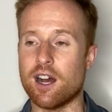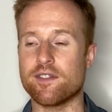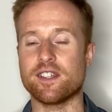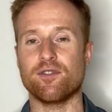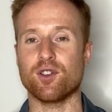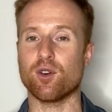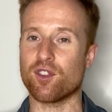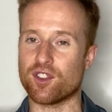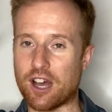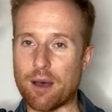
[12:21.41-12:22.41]
Obviously, if you go to
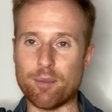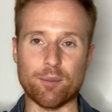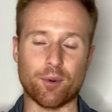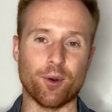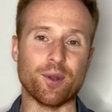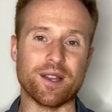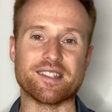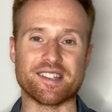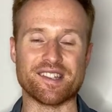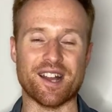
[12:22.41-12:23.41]
the top end pro
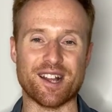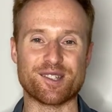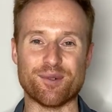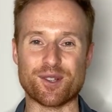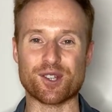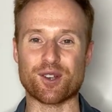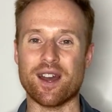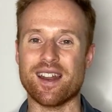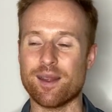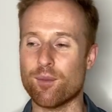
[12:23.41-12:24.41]
leagues, it's not so much a
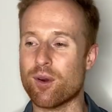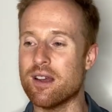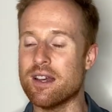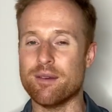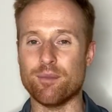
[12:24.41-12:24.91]
grind anymore.